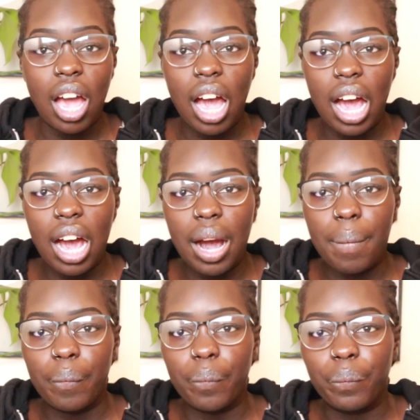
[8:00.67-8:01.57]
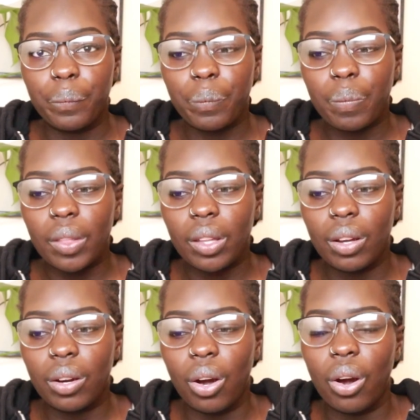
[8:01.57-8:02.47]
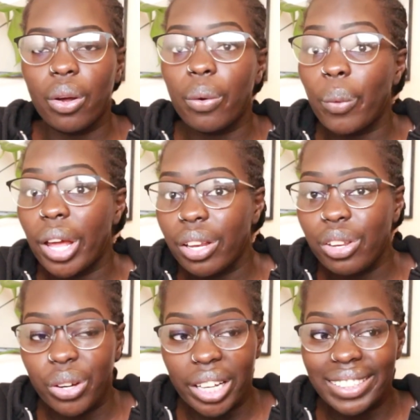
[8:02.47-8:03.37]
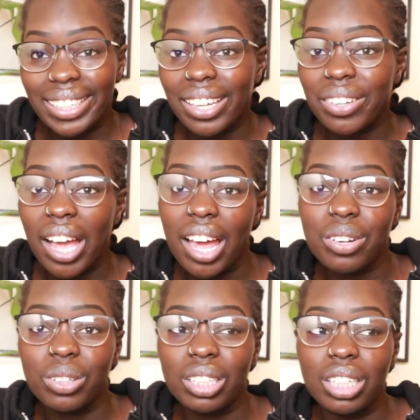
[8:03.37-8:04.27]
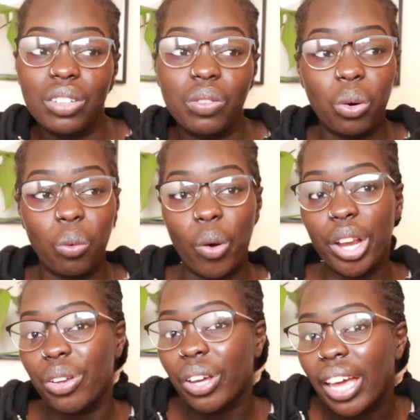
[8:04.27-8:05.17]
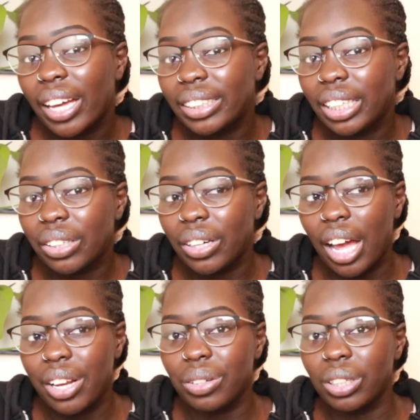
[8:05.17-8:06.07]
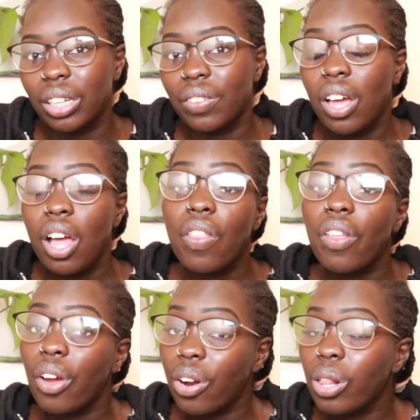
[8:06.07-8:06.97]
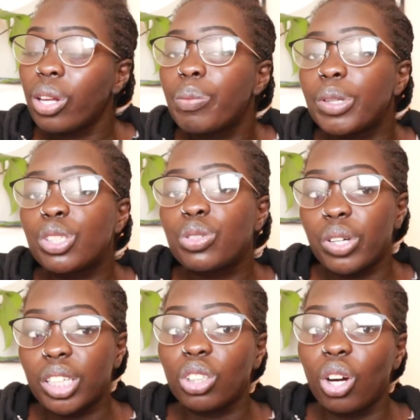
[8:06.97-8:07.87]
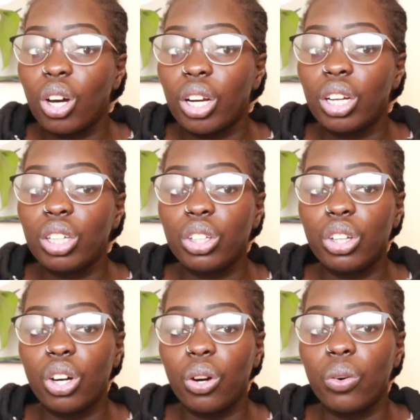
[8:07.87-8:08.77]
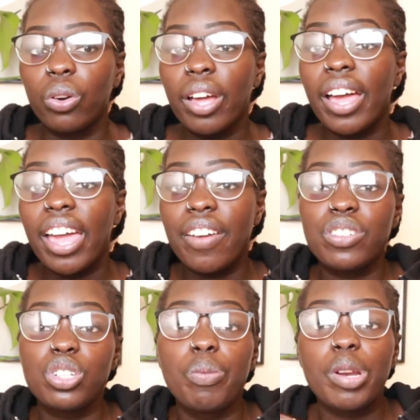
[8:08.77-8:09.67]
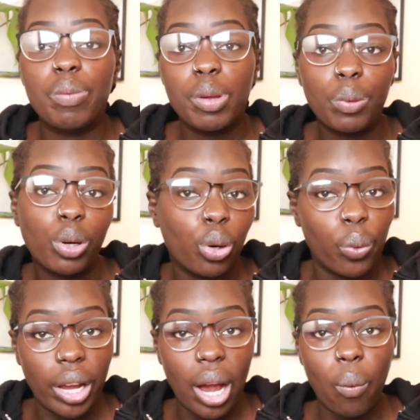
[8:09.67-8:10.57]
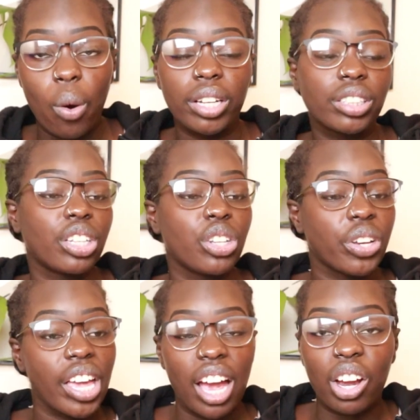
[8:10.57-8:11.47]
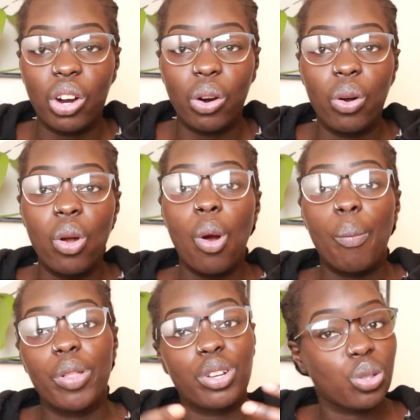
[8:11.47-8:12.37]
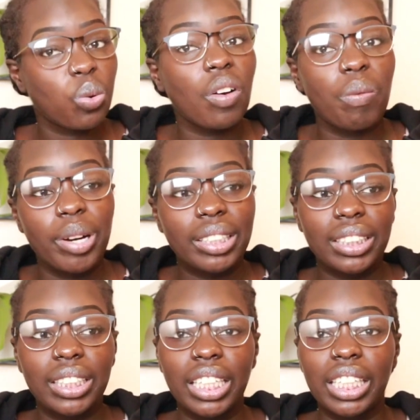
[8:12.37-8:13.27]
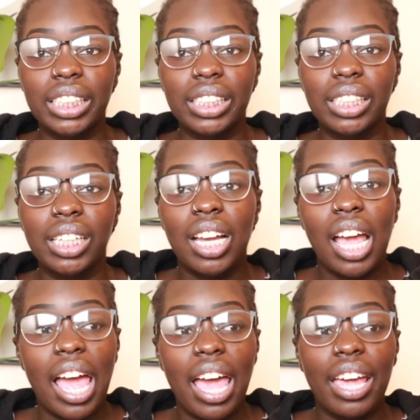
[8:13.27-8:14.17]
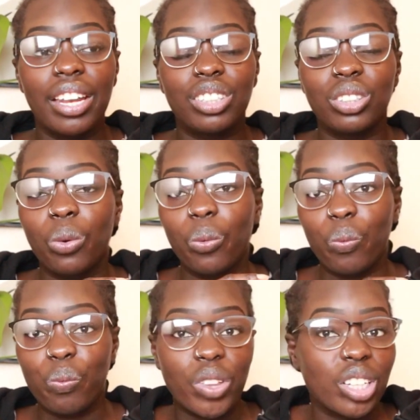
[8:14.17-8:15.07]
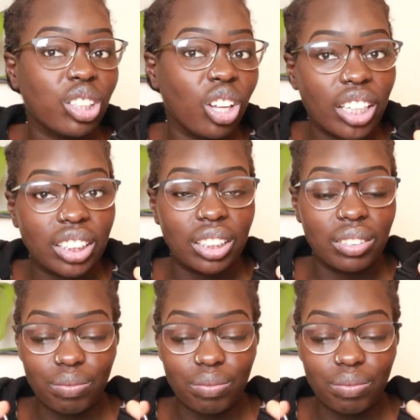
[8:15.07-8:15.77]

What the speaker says: on when you can take your annual leave or when you can't take your annual leave. They are a little bit strict on, if too many people are going at once and you can't go. But there's 12 months in the year, and so there's lots of